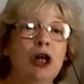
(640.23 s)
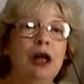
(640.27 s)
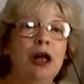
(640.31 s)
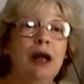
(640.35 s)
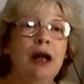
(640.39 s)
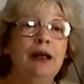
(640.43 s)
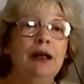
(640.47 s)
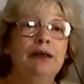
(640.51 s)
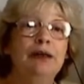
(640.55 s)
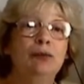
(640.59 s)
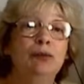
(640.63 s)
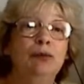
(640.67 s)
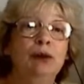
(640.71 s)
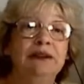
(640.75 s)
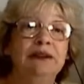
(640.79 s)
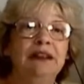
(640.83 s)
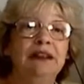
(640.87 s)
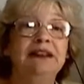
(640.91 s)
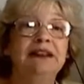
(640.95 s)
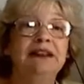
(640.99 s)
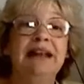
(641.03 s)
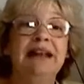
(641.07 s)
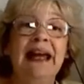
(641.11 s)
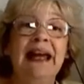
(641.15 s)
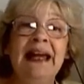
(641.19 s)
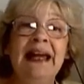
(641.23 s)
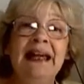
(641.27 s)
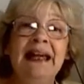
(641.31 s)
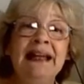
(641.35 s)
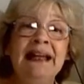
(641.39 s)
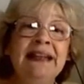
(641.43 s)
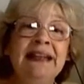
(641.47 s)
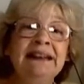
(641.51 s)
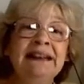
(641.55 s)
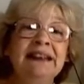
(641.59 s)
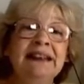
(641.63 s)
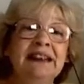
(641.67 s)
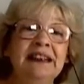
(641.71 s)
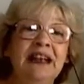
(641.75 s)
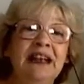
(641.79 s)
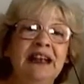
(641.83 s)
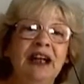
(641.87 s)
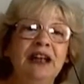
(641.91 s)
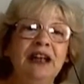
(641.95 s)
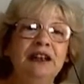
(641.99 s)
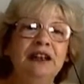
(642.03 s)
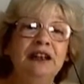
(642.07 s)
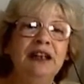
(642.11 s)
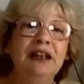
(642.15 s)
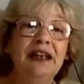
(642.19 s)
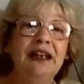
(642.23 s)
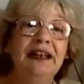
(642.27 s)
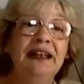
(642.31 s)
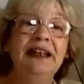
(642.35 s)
It was to take his gun